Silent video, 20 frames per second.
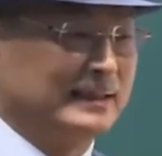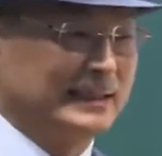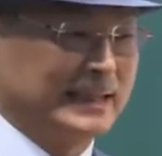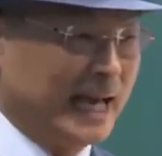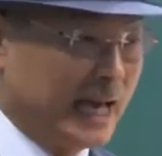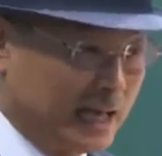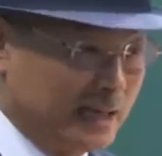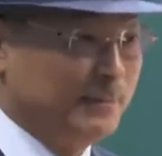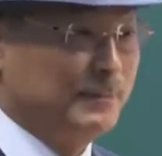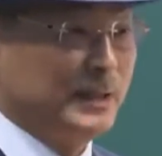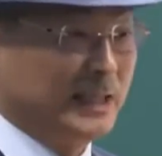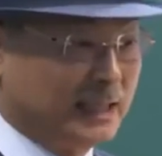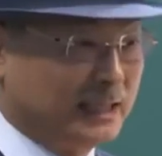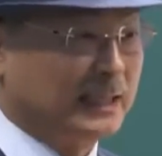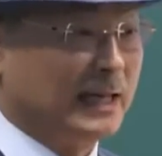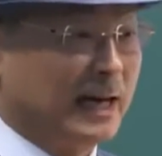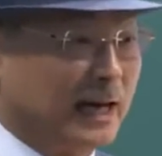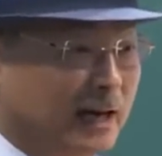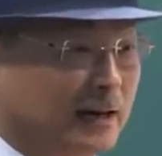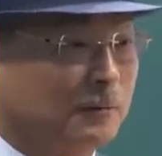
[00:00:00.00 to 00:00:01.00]
people say that
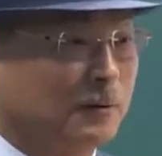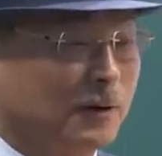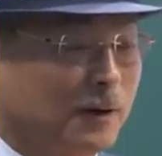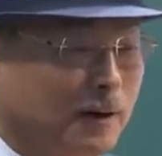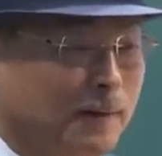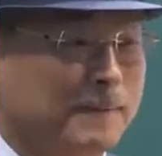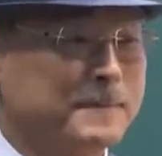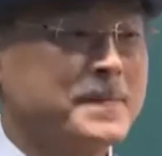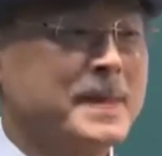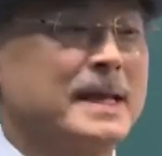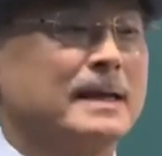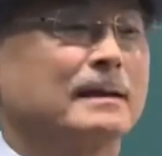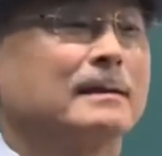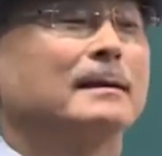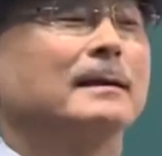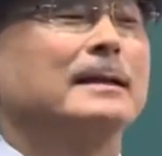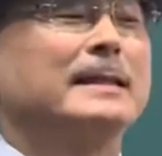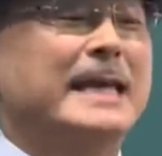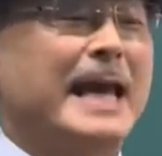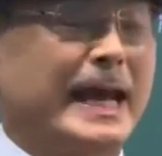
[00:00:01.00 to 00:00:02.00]
timing is important
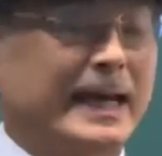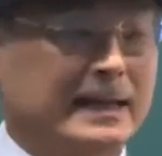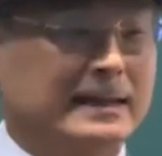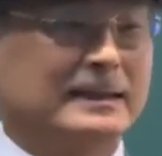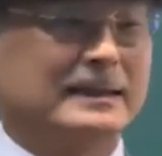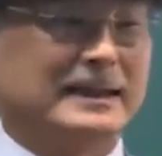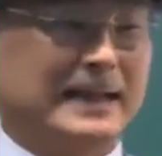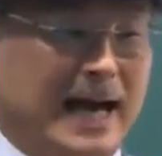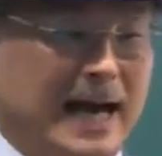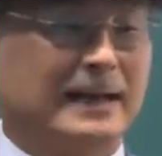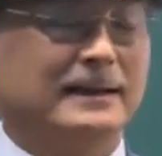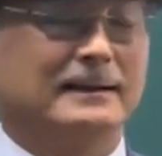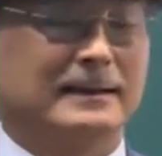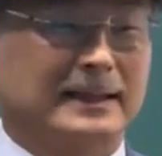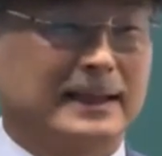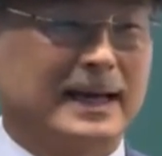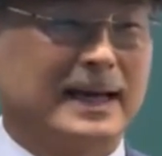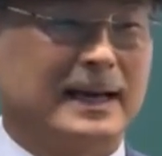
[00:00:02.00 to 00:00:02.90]
in network marketing.